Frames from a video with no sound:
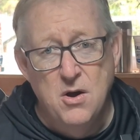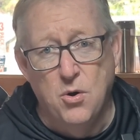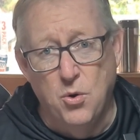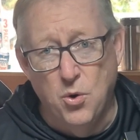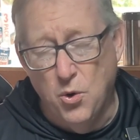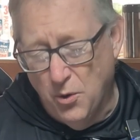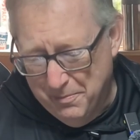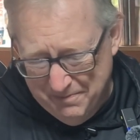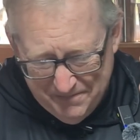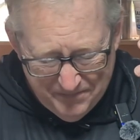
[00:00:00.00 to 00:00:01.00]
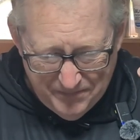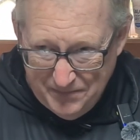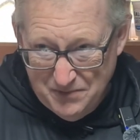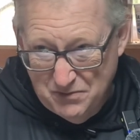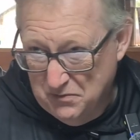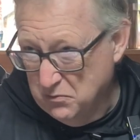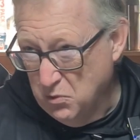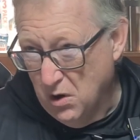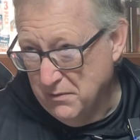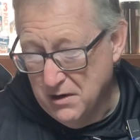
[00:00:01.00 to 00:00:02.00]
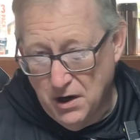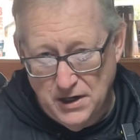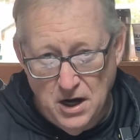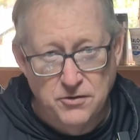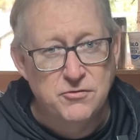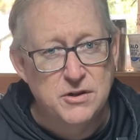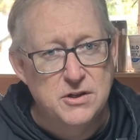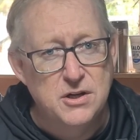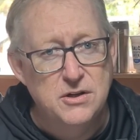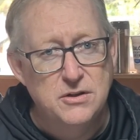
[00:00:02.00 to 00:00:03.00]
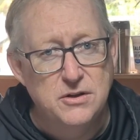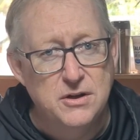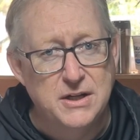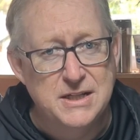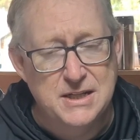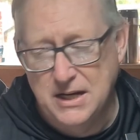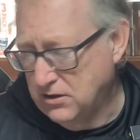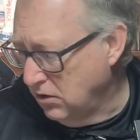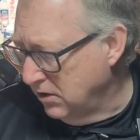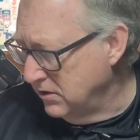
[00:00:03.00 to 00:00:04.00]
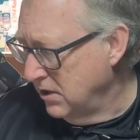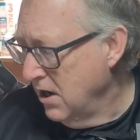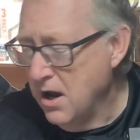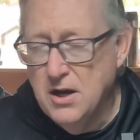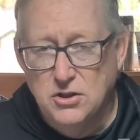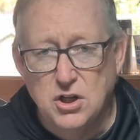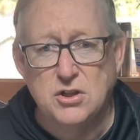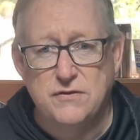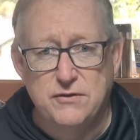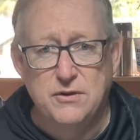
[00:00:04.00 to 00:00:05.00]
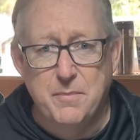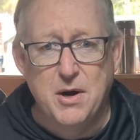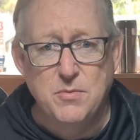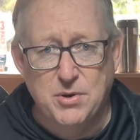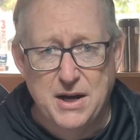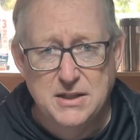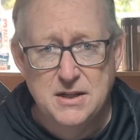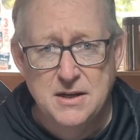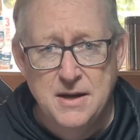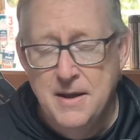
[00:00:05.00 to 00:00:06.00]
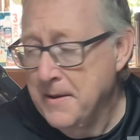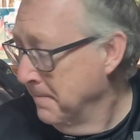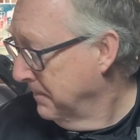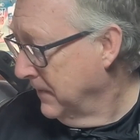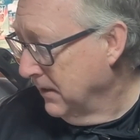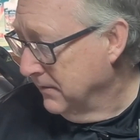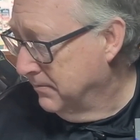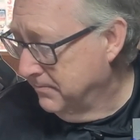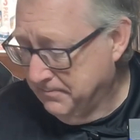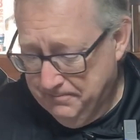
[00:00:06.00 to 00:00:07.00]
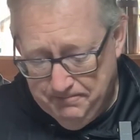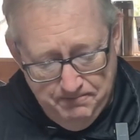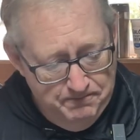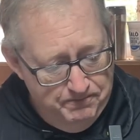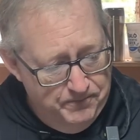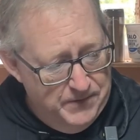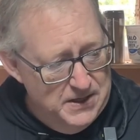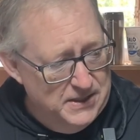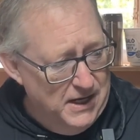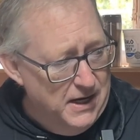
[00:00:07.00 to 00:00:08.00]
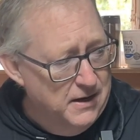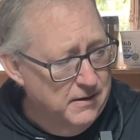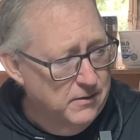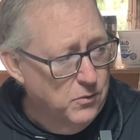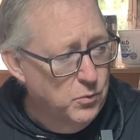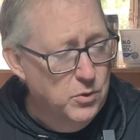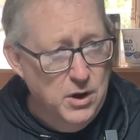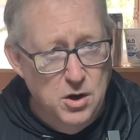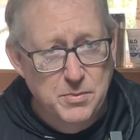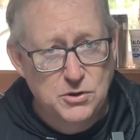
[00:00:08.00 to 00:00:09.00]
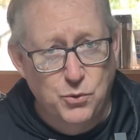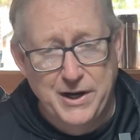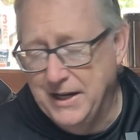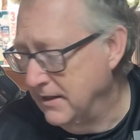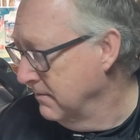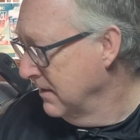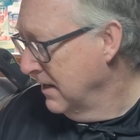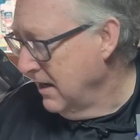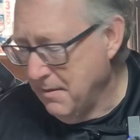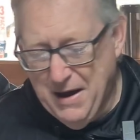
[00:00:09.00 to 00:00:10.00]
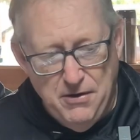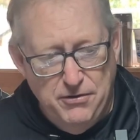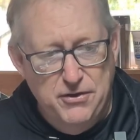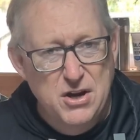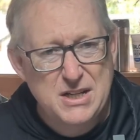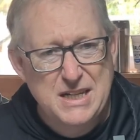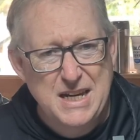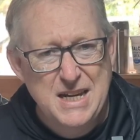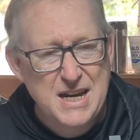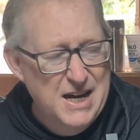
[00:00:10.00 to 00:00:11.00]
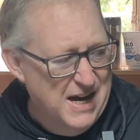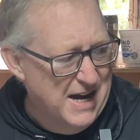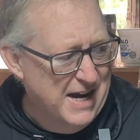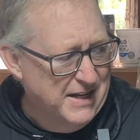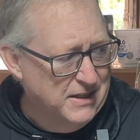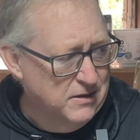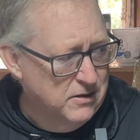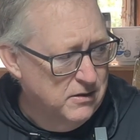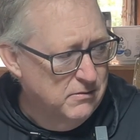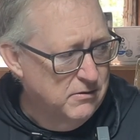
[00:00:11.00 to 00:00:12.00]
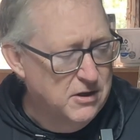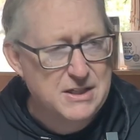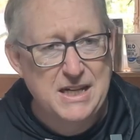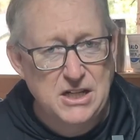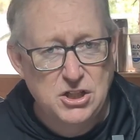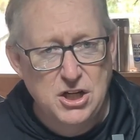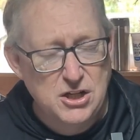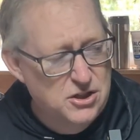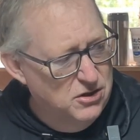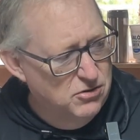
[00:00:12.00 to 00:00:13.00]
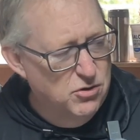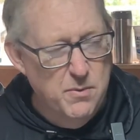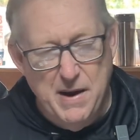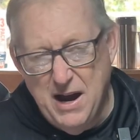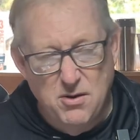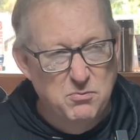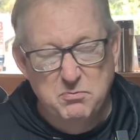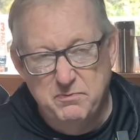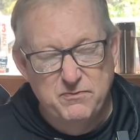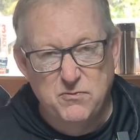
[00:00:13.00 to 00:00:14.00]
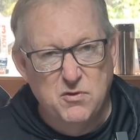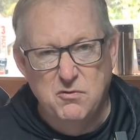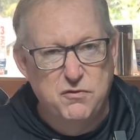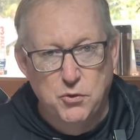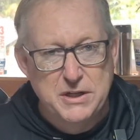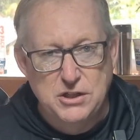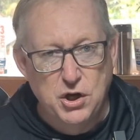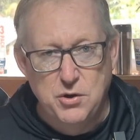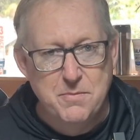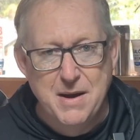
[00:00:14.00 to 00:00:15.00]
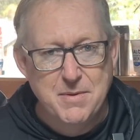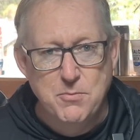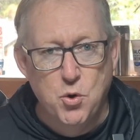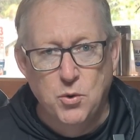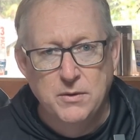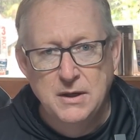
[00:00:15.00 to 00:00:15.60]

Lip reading: or what, 900 United States dollars just for a bow press. Now this thing will go between about 30 inches to about 42, maybe more,